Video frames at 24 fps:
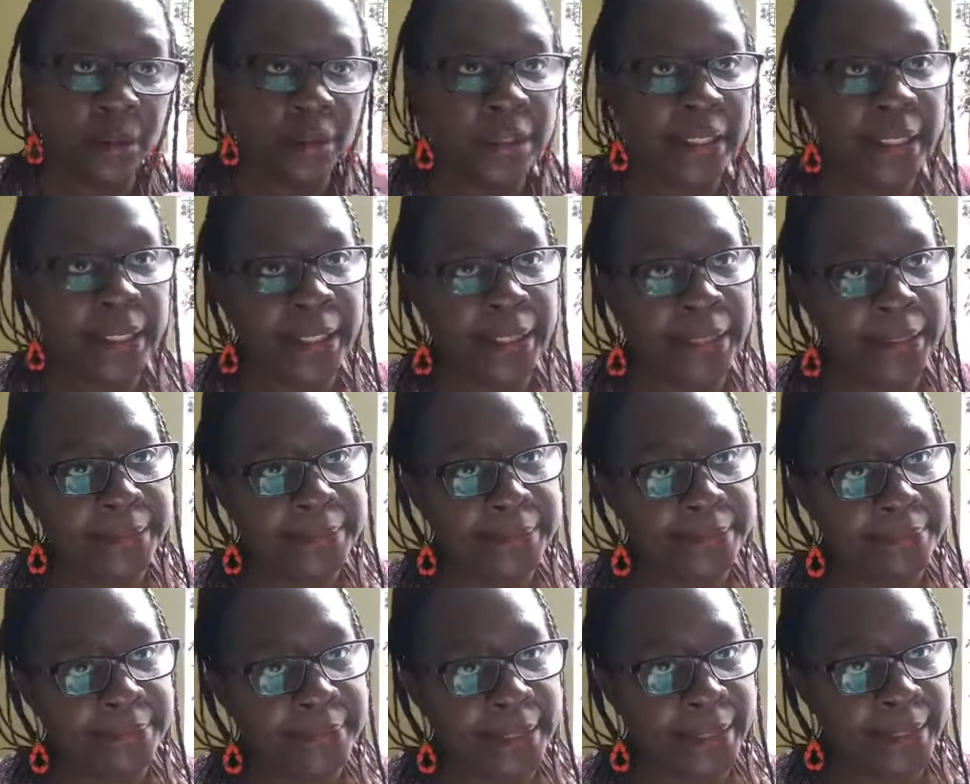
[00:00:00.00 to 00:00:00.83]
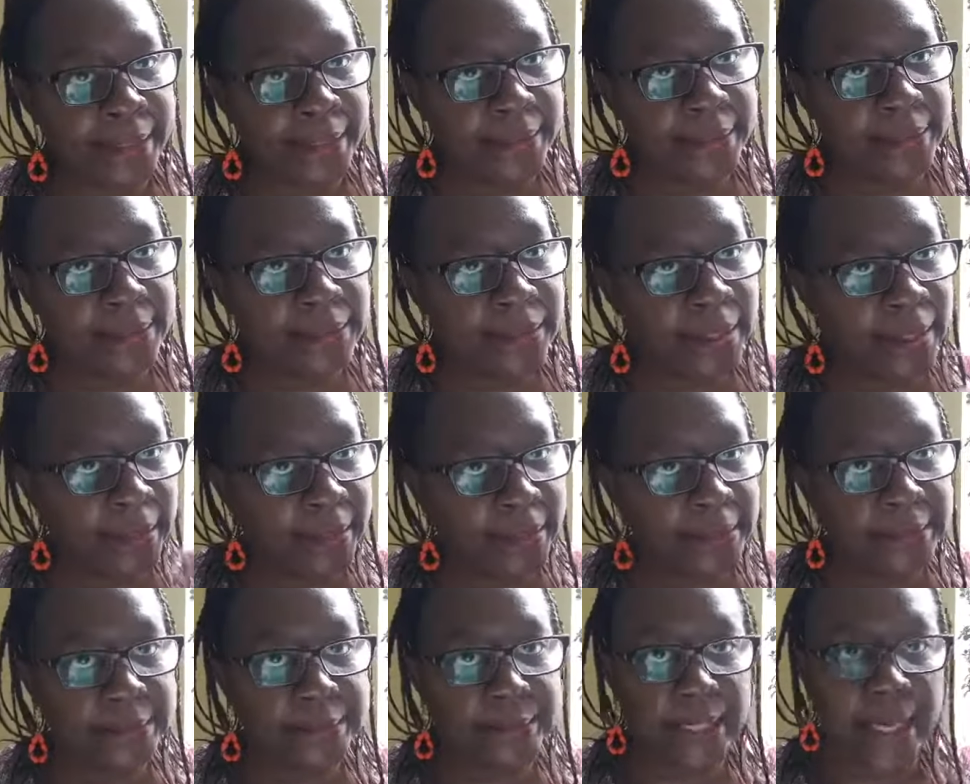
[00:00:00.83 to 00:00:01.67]
they didn't, they didn't, they
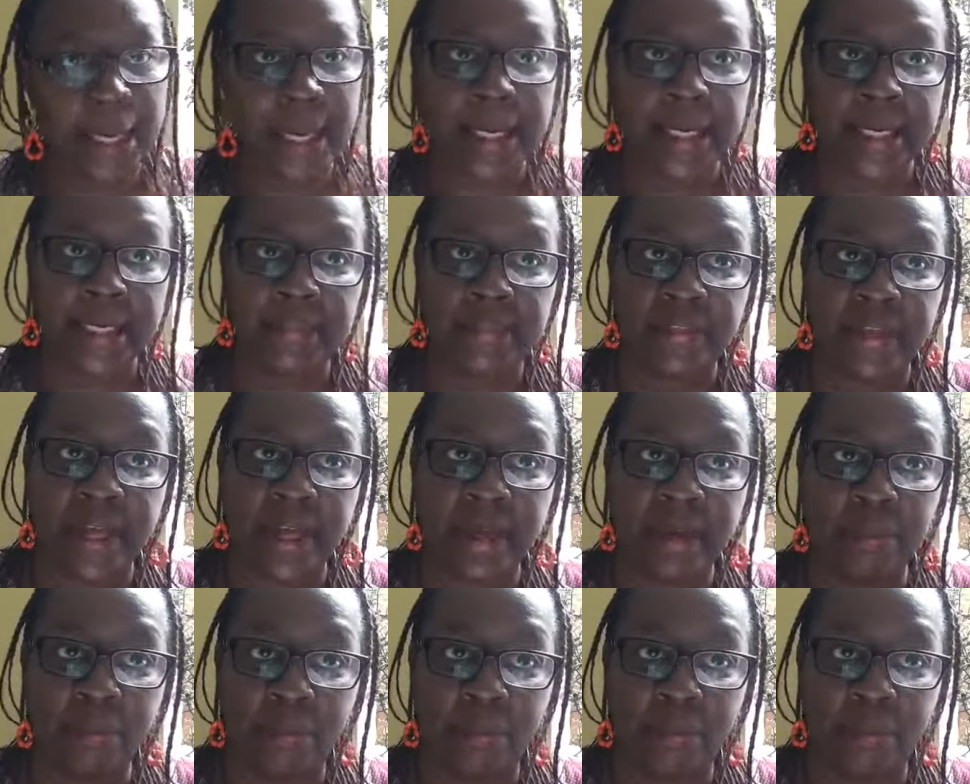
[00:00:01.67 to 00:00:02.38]
didn't say anything.